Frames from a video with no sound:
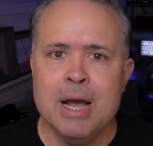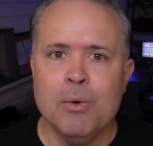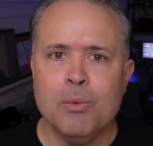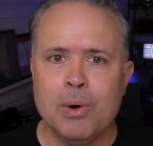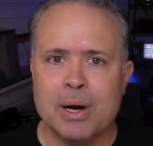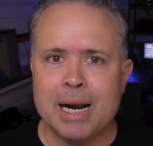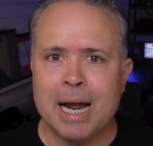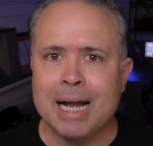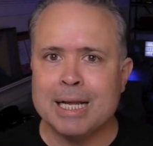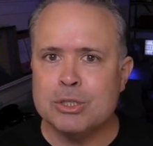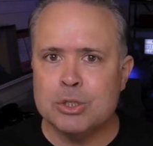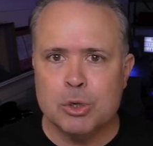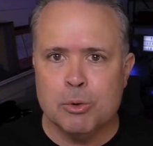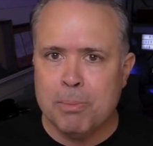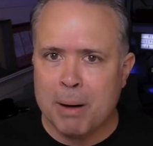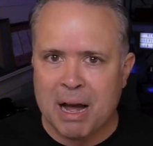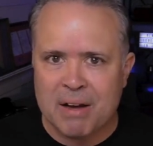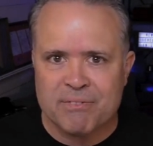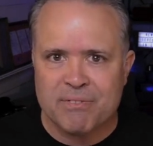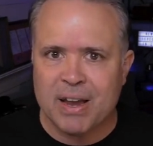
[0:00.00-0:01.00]
What I do
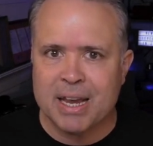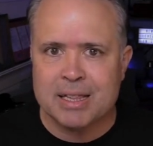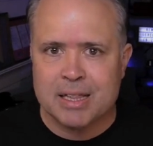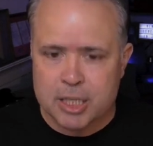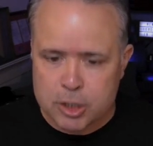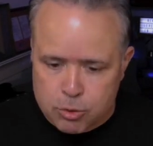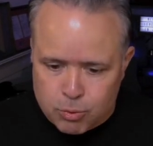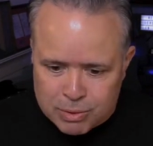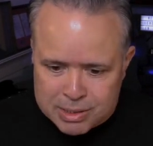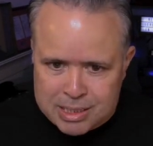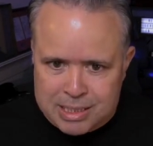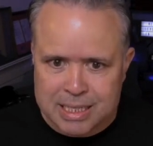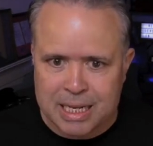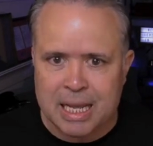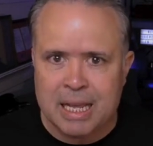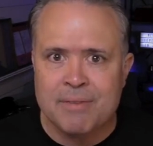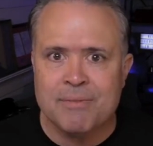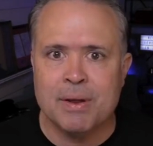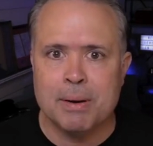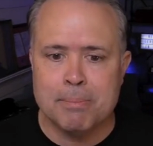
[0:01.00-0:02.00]
by faith is
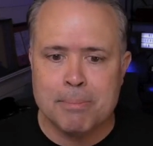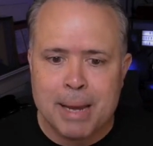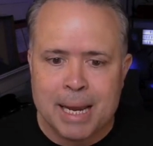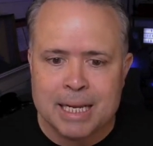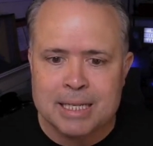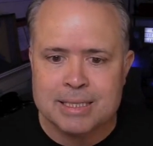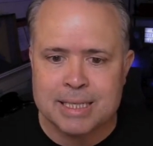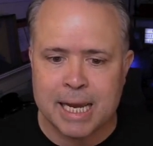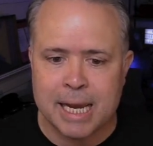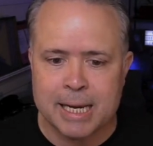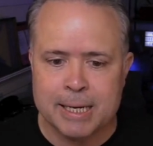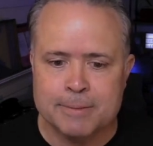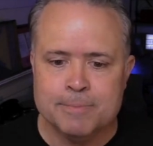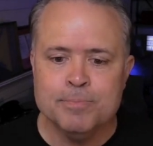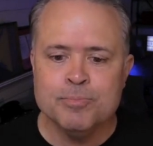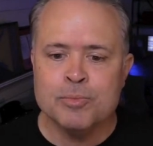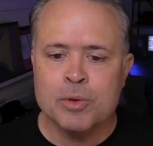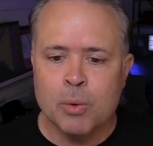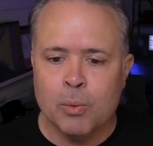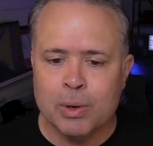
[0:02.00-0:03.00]
receive and maintain
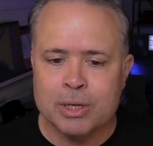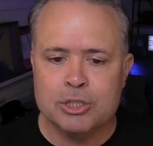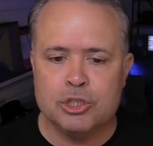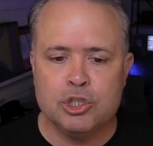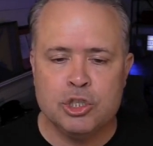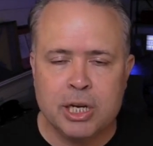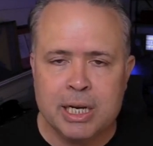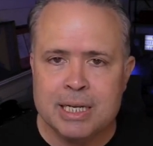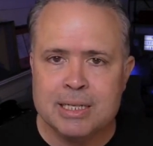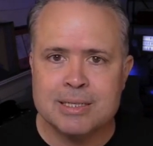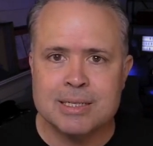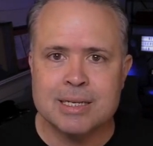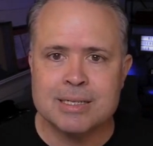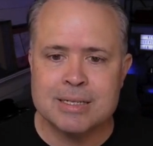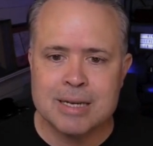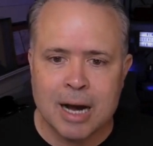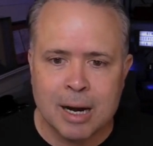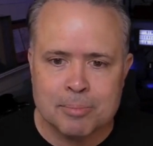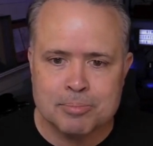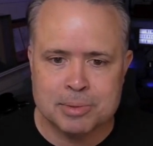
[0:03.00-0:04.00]
what
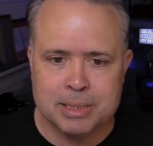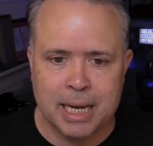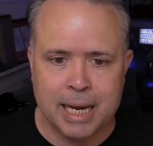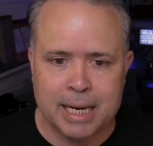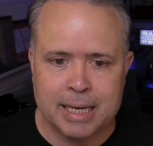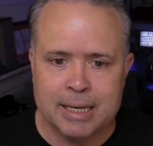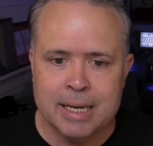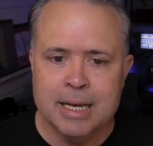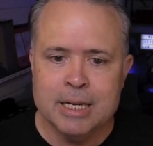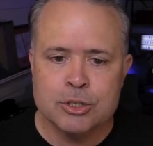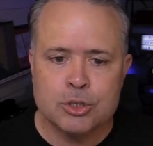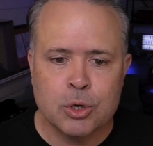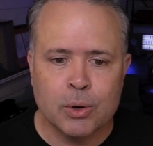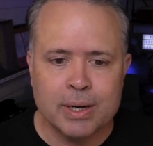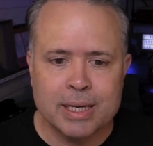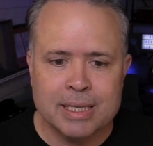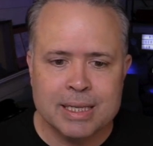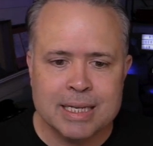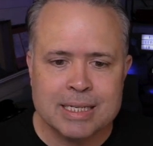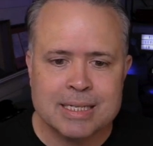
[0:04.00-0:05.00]
Jesus obtained. So
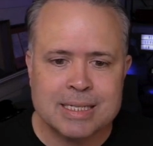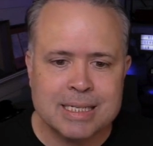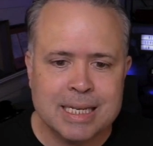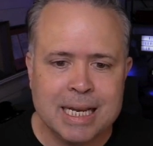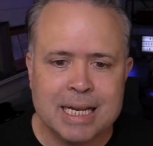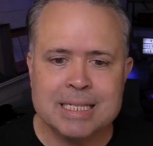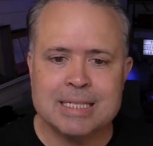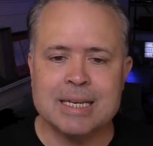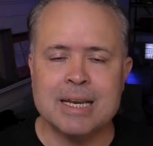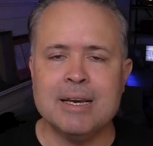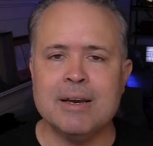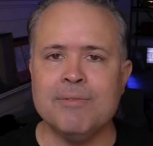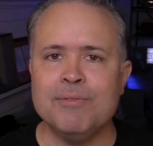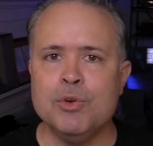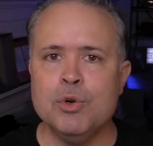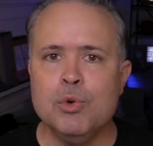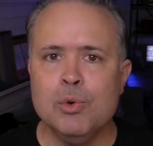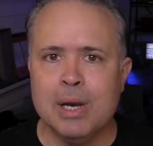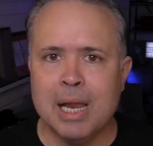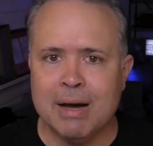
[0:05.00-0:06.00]
in this season of
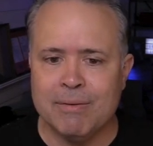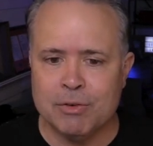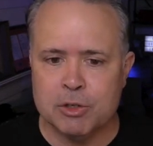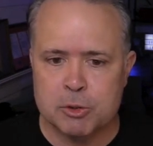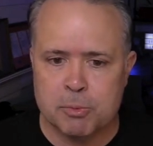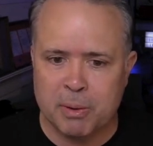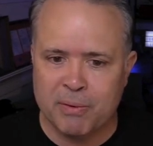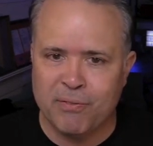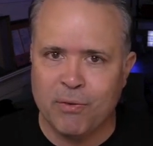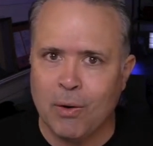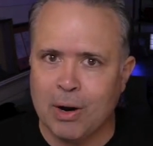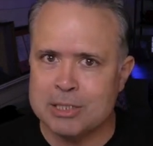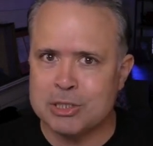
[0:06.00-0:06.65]
new levels, before